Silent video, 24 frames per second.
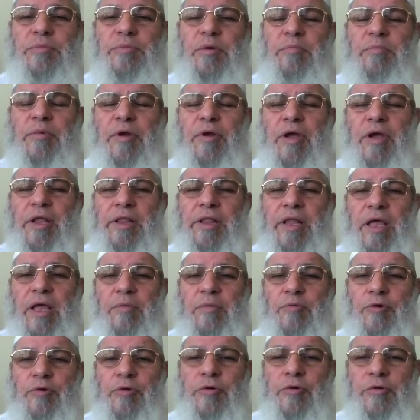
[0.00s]
to remember
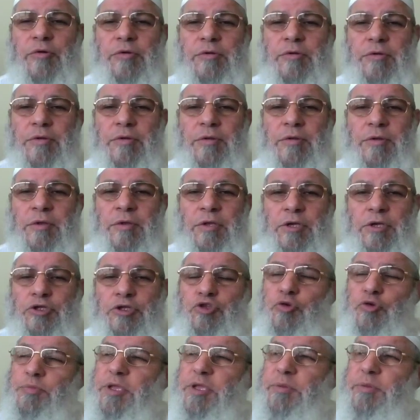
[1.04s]
Allah more,
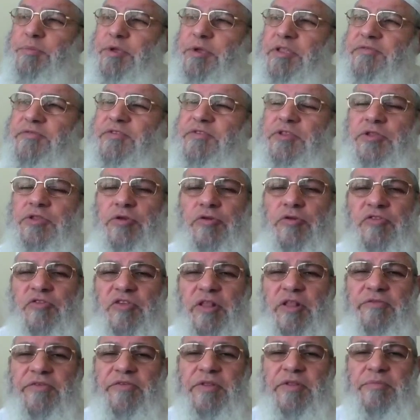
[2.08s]
to be benefit to
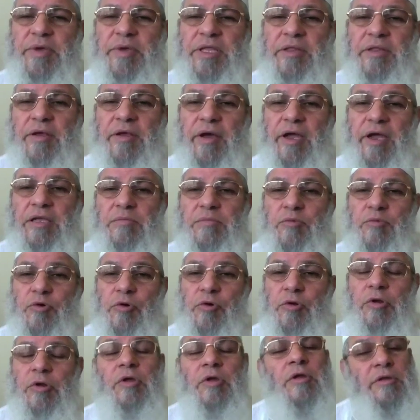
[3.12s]
yourself and mankind
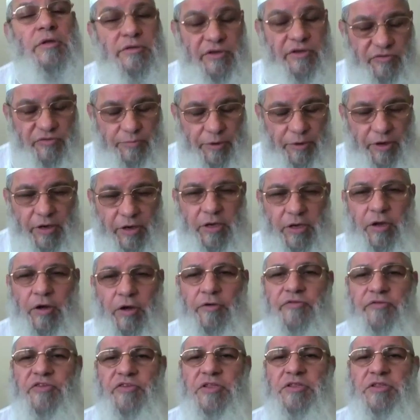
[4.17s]
more. This
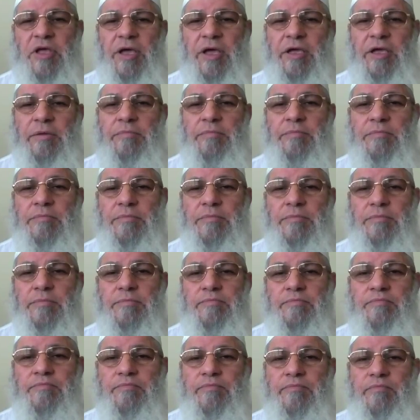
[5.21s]
barakah of the time.
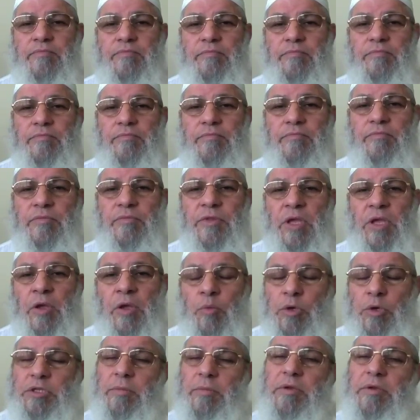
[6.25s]

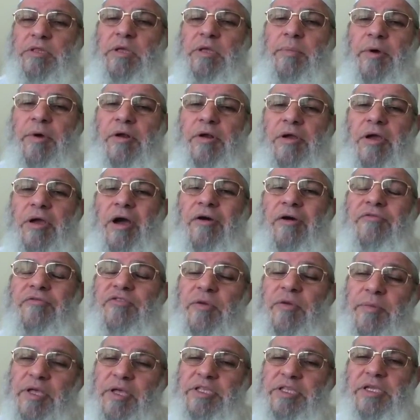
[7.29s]
What about the barakah
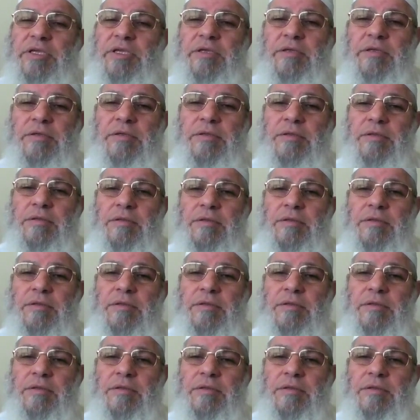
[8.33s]
of the money?